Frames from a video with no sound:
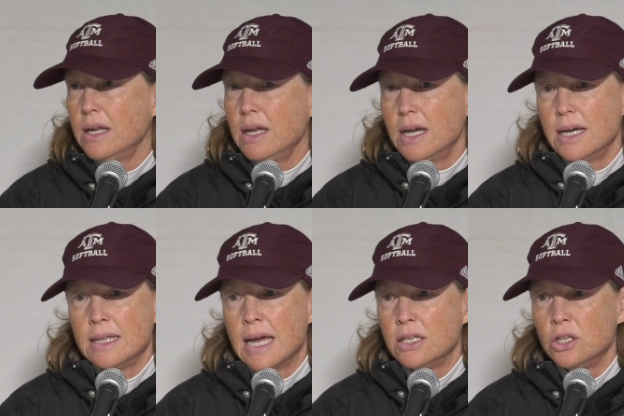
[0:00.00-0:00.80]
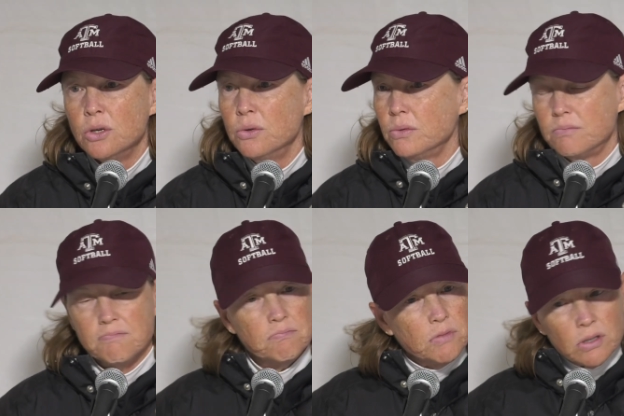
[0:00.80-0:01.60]
And then you
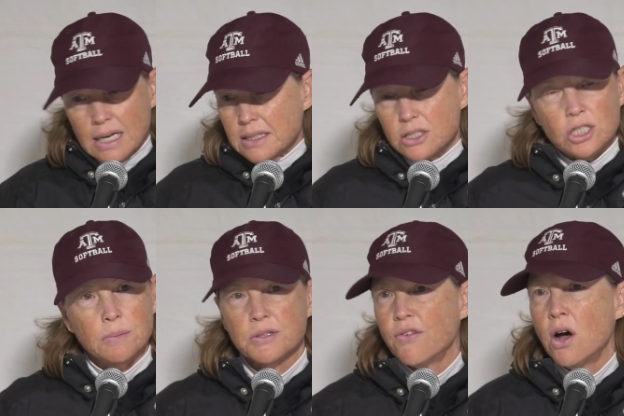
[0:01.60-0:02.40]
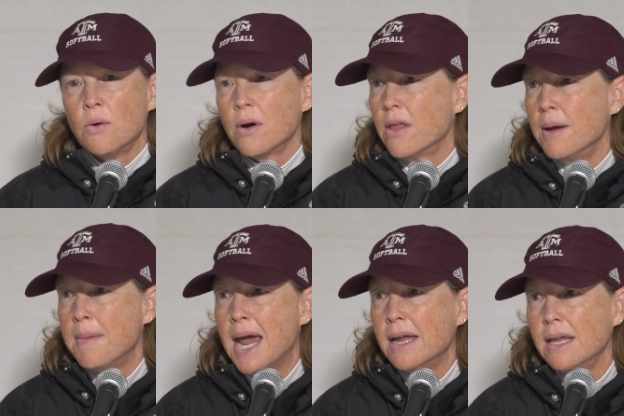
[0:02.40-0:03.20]
you let the chips fall where they
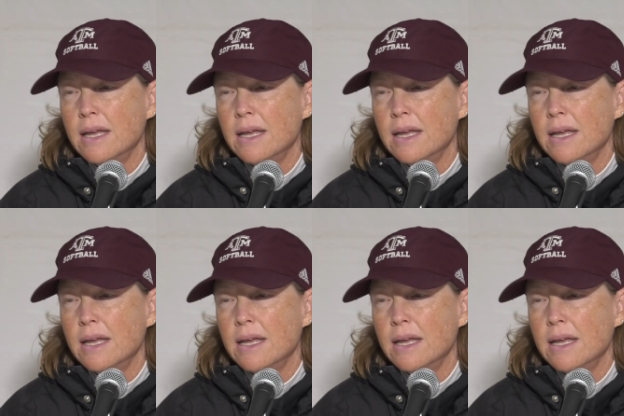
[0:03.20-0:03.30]
may.